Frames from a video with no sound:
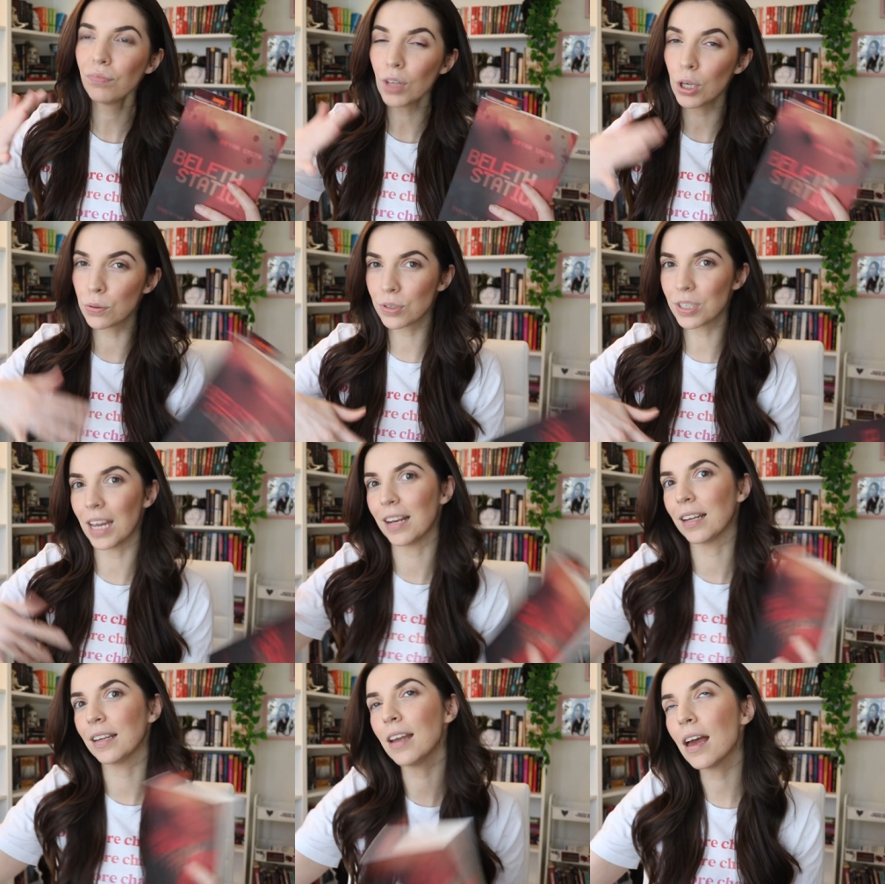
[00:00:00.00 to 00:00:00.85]
who's
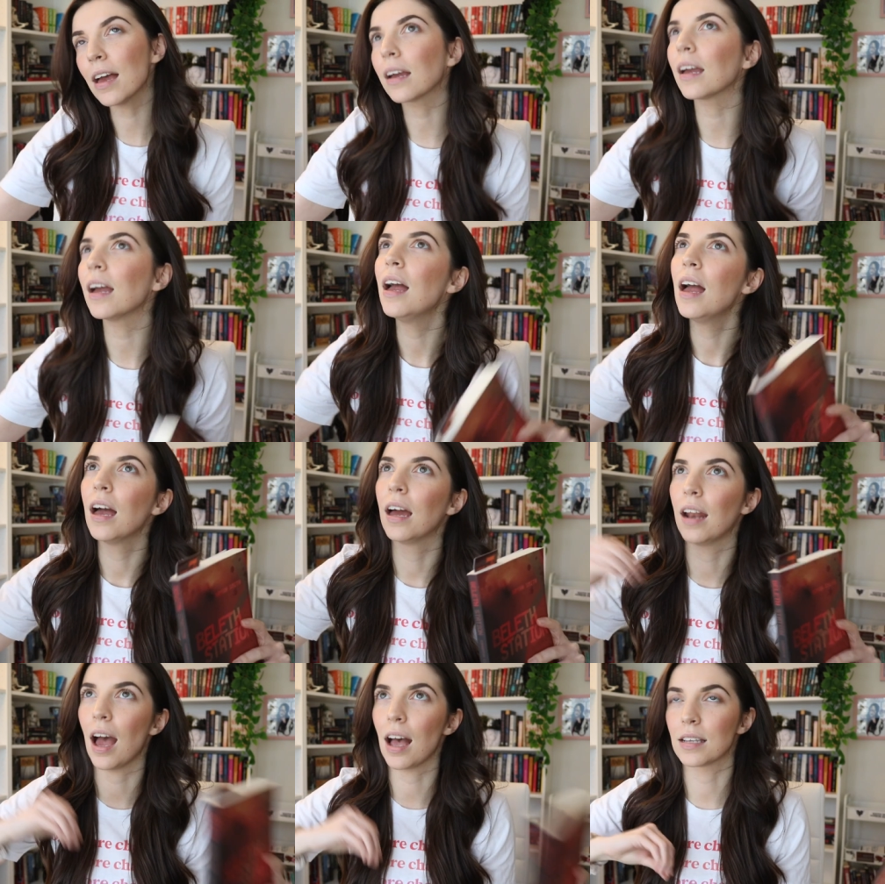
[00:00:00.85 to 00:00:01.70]
dating Nick
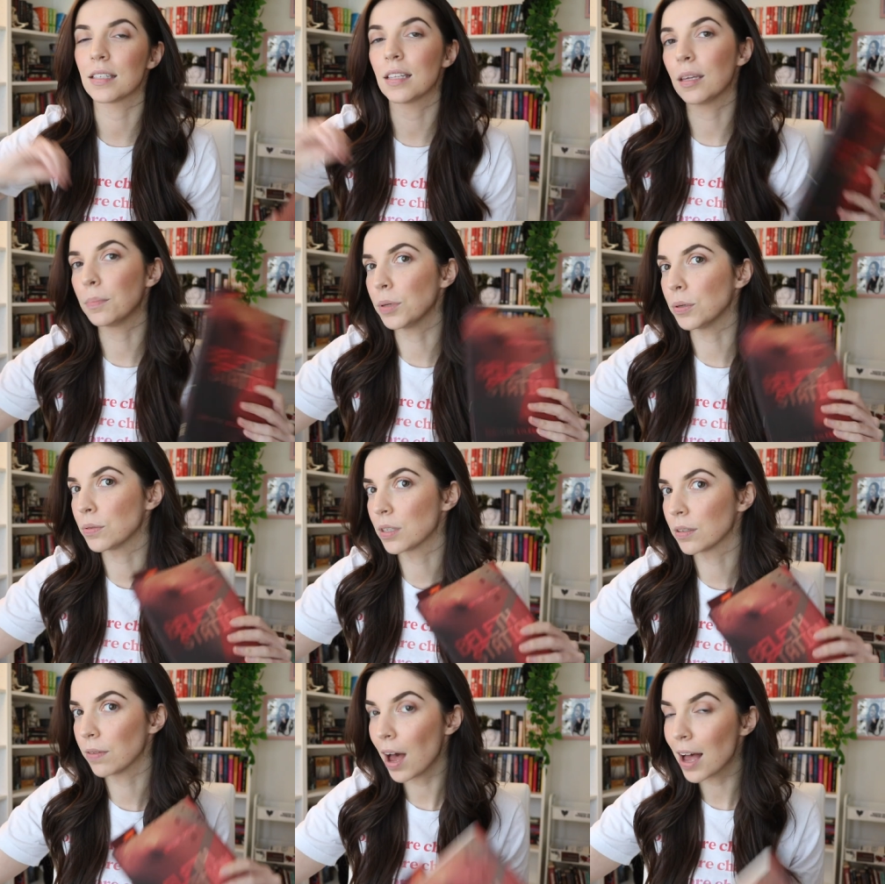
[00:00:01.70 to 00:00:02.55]
and has the
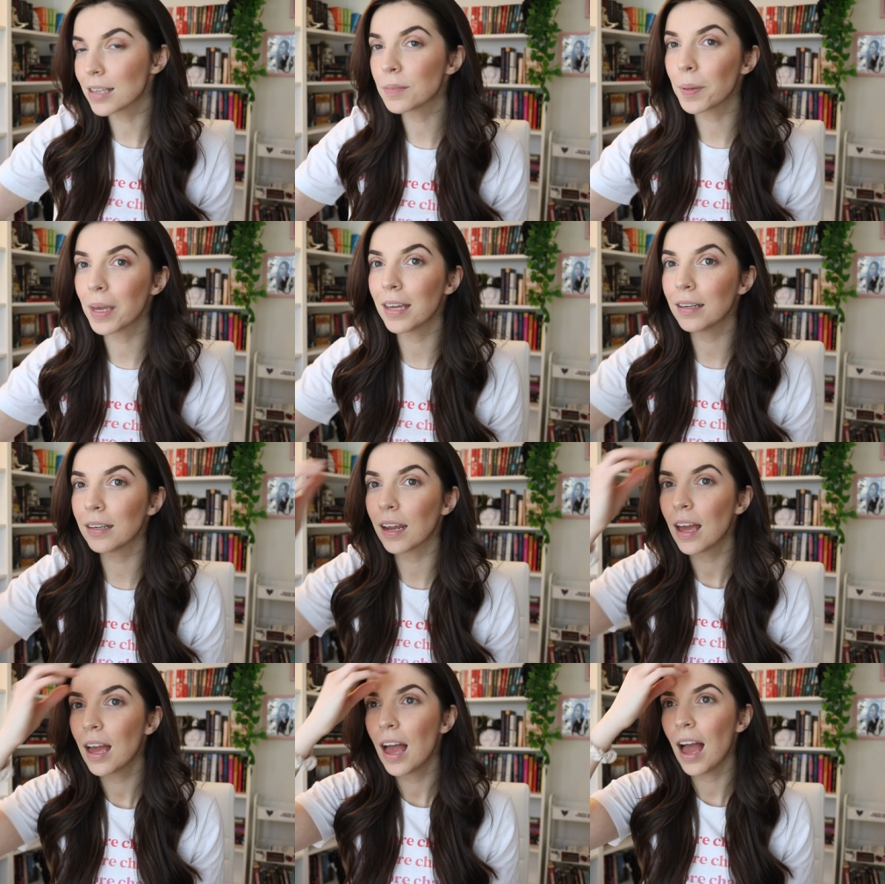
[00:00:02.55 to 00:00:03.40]
abusive
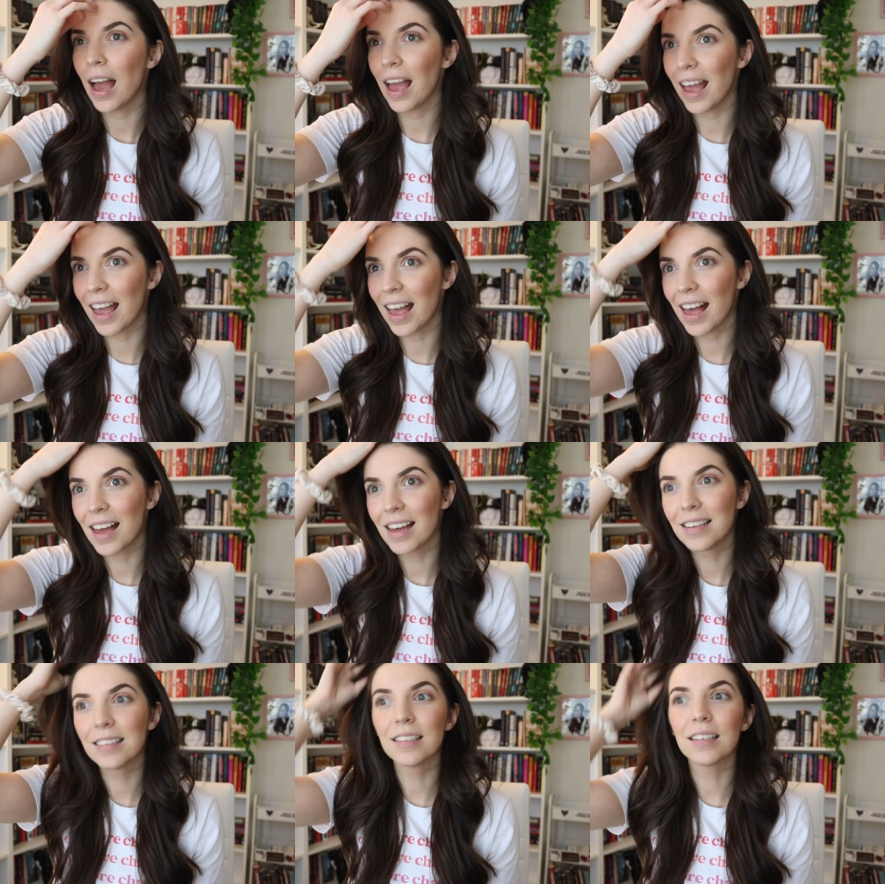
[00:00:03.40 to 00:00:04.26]
husband
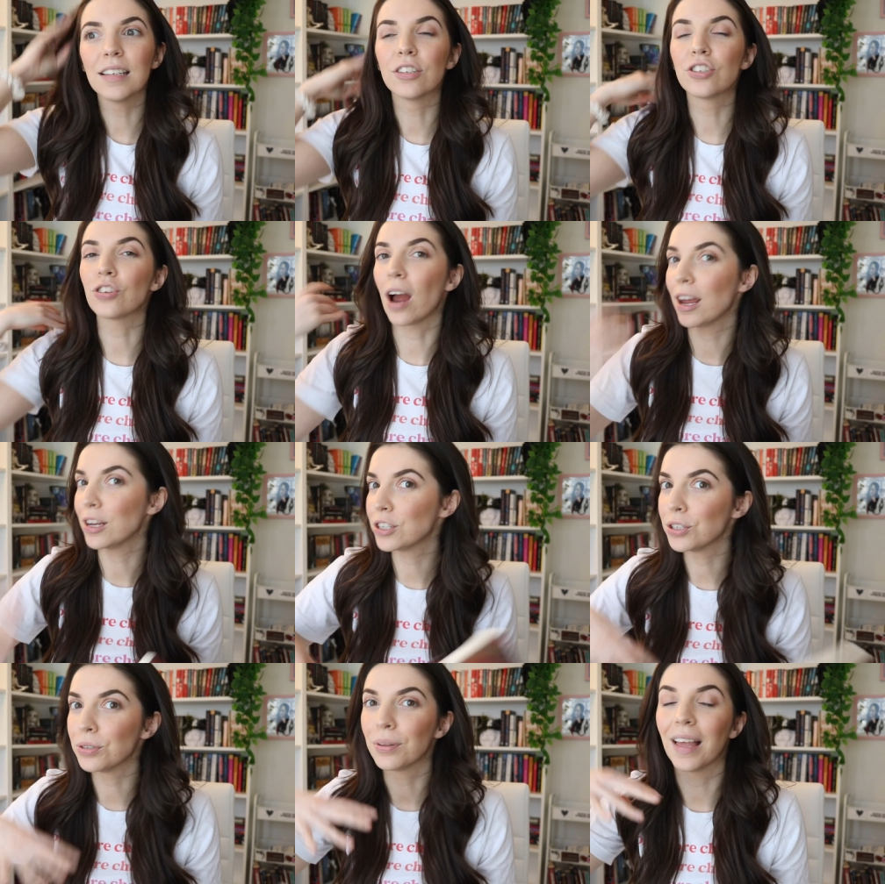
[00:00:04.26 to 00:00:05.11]
and is trying
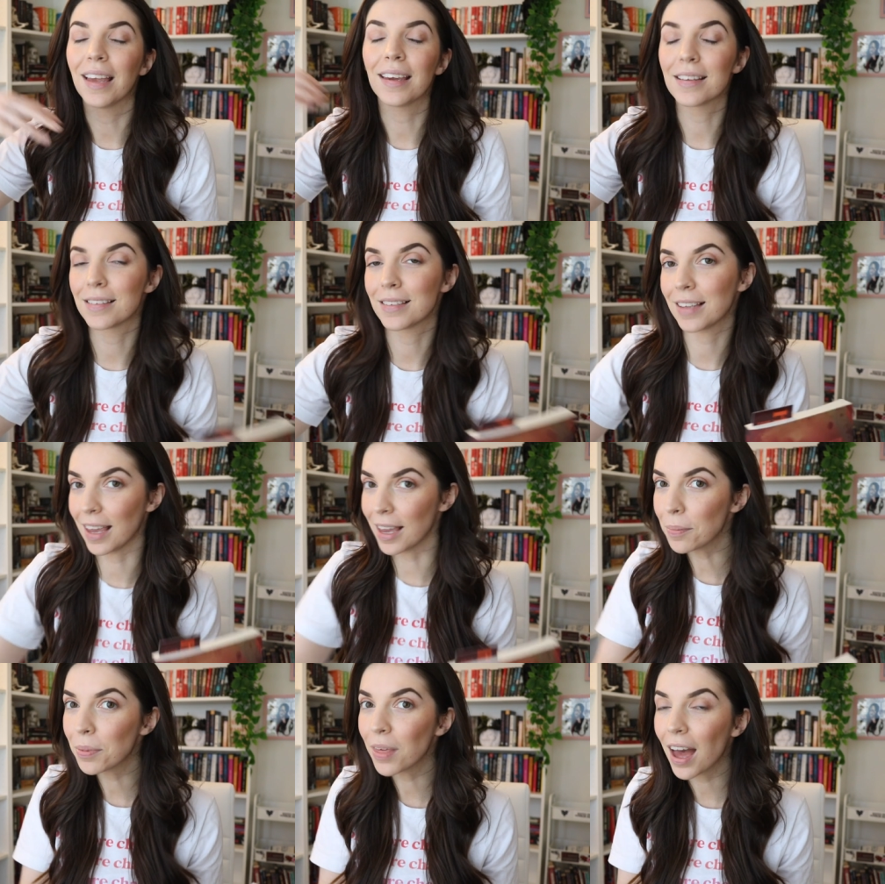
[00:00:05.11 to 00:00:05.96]
to like
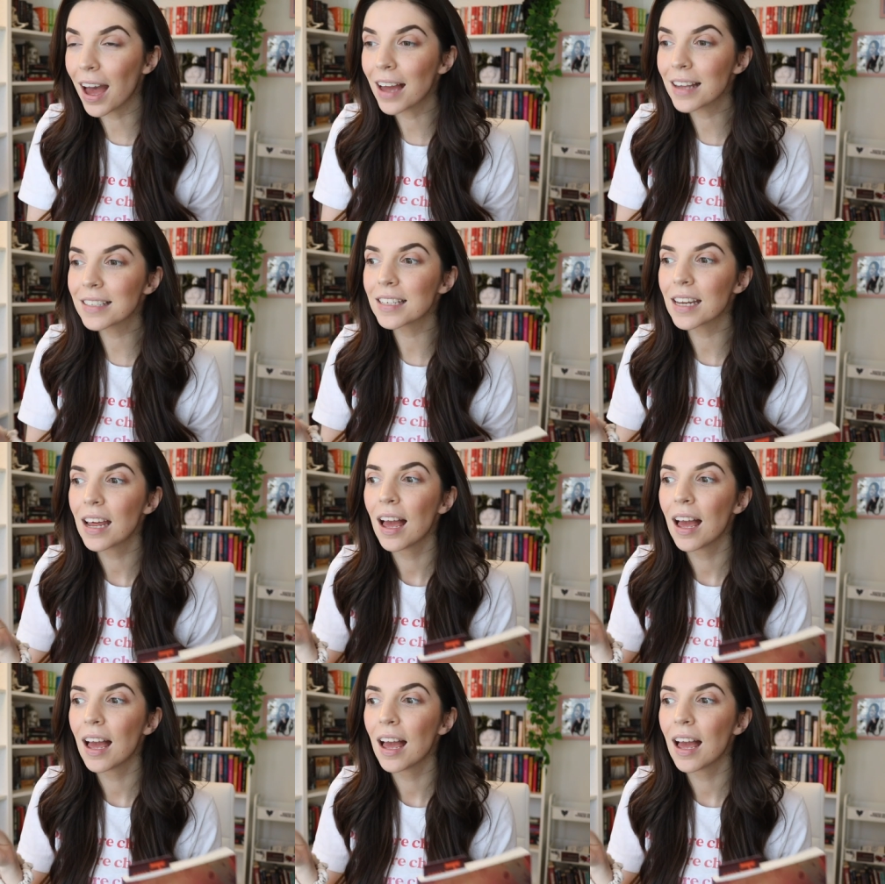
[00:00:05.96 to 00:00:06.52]
escape that,